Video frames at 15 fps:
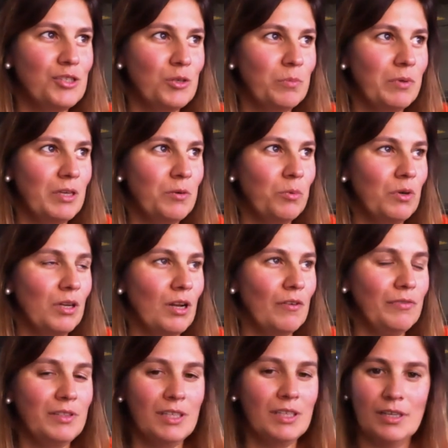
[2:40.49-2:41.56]
to be one
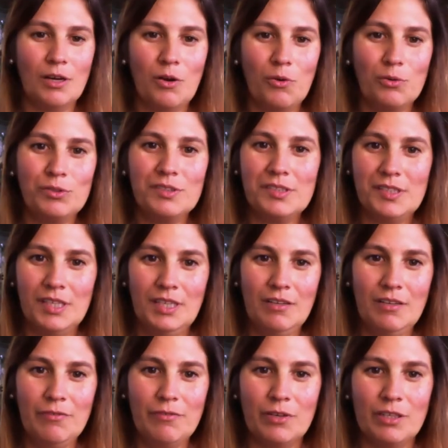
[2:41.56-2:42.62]
of the host
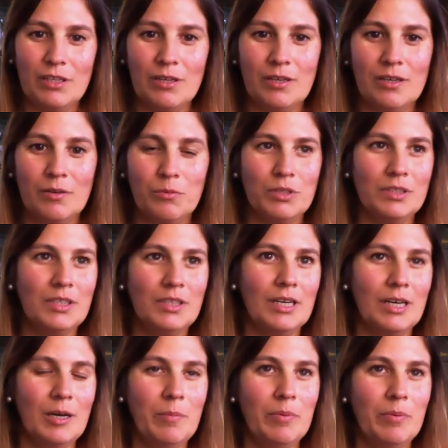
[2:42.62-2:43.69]
cities for the World
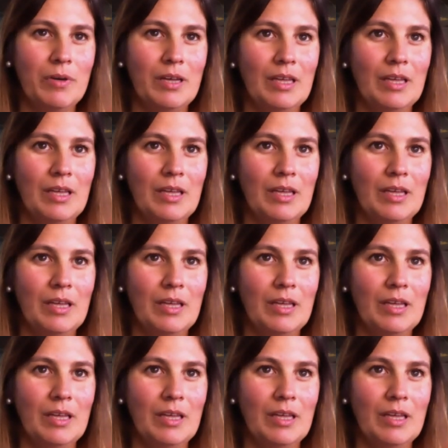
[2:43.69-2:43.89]
Cup,